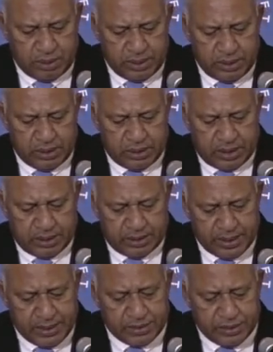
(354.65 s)
real
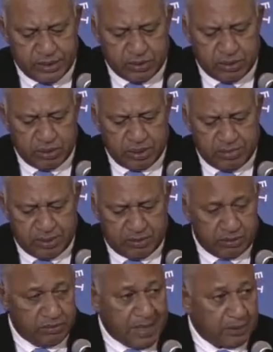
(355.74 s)
net zero
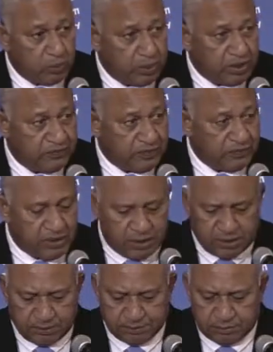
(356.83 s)
emissions by 2050,